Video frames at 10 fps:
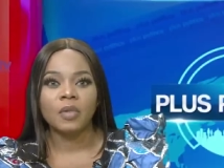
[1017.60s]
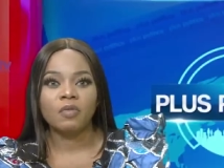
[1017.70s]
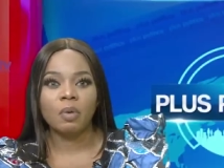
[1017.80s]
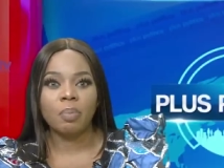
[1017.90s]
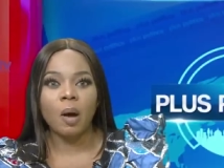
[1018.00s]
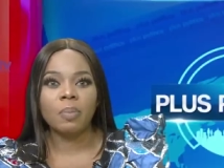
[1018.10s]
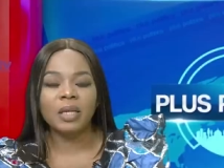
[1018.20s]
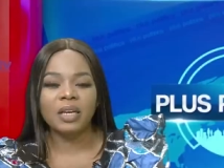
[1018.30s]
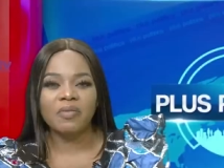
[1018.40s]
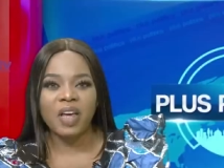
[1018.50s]
from
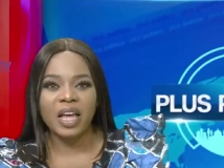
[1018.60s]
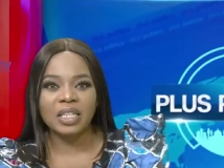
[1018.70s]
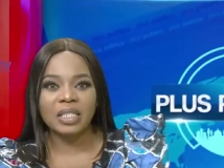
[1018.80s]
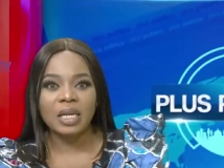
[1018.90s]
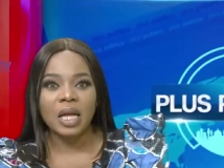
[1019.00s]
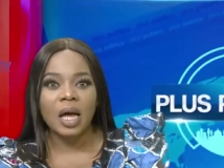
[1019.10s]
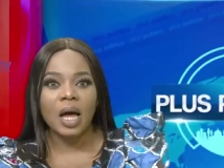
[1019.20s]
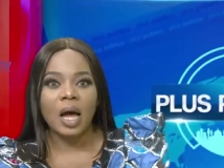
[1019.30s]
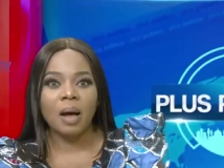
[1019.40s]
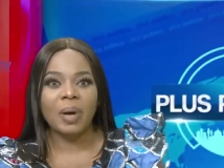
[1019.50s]
public events
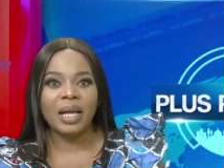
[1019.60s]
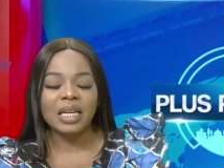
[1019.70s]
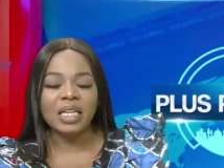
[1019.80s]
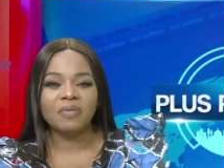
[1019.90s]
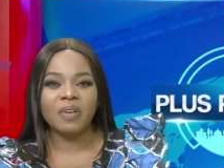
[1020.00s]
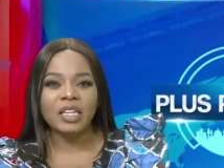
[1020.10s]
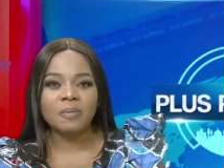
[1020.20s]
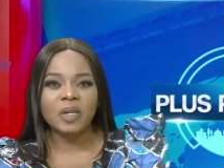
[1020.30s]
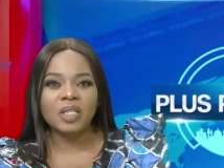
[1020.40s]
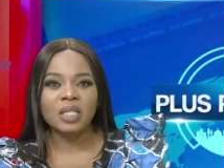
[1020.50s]
um, and his vice
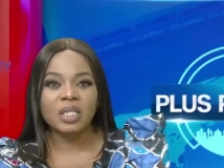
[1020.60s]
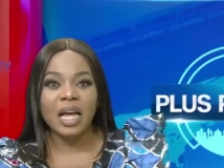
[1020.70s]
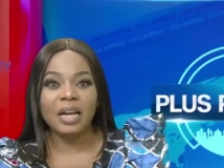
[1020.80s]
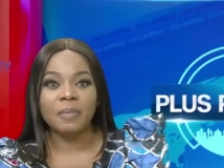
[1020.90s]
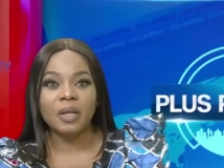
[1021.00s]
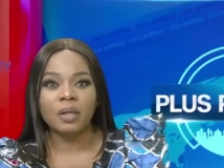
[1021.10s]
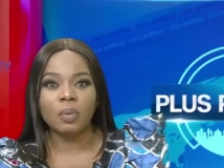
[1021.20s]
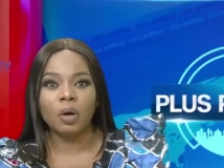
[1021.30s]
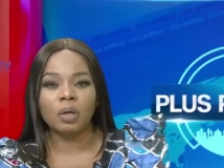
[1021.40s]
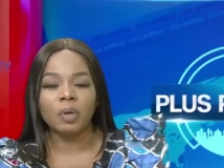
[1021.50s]
president had been the
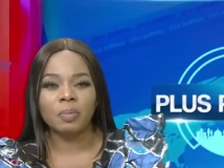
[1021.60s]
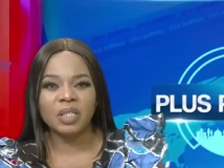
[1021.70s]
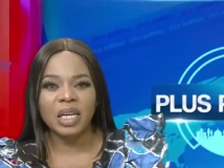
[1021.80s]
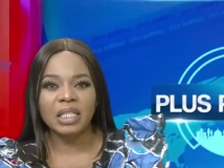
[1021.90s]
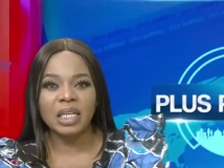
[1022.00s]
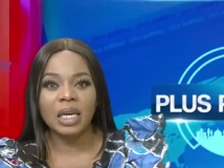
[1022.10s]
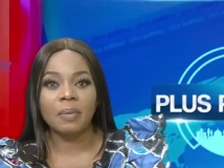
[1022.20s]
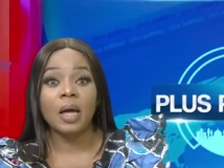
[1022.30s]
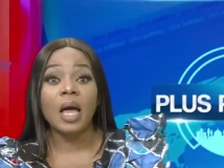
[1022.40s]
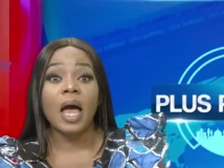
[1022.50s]
one representing
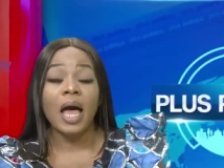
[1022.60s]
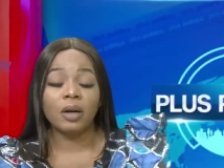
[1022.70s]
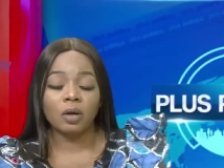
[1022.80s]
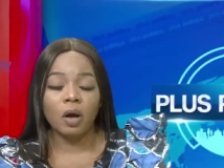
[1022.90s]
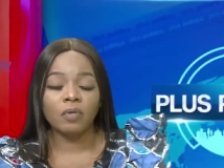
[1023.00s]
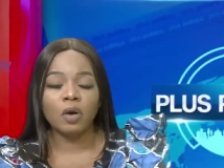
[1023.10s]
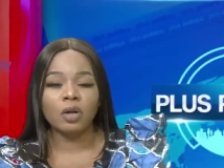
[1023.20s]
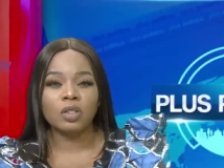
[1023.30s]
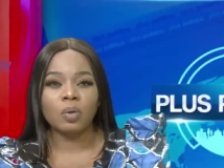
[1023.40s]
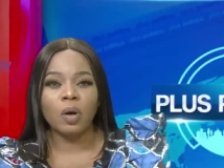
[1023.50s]
him. And of,
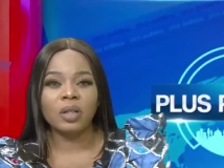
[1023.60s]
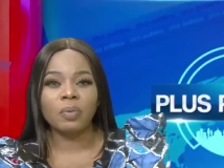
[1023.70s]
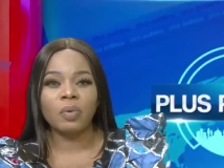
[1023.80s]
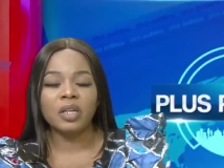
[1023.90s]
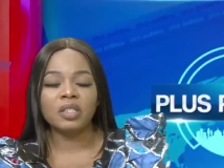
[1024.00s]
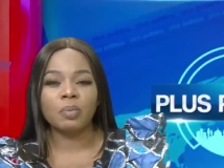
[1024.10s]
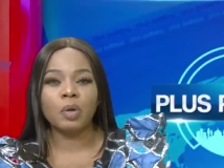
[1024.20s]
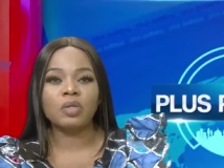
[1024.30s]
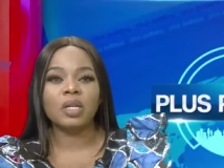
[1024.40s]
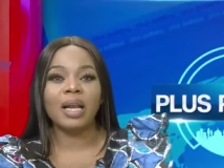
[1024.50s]
course, the one that raised the
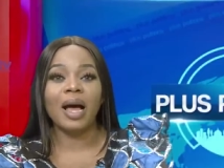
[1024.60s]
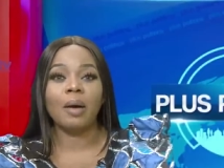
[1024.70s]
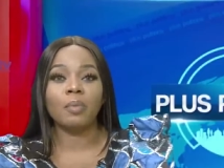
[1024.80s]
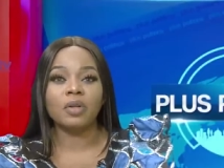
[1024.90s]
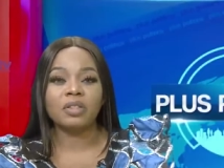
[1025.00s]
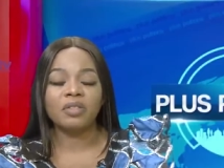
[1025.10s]
most alarm was